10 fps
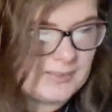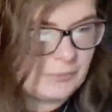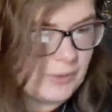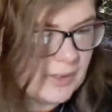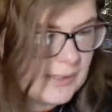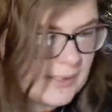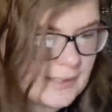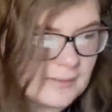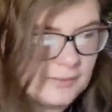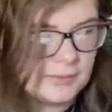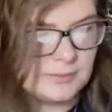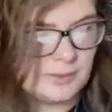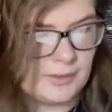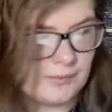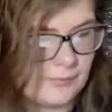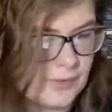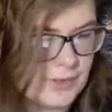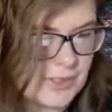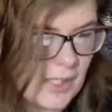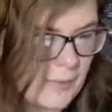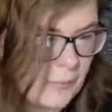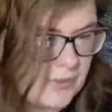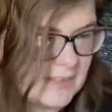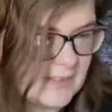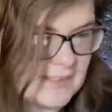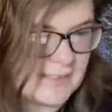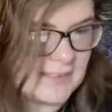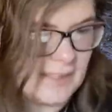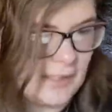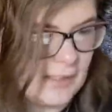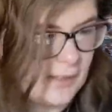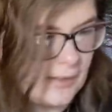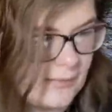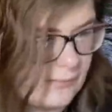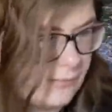Really, the first time was in like the,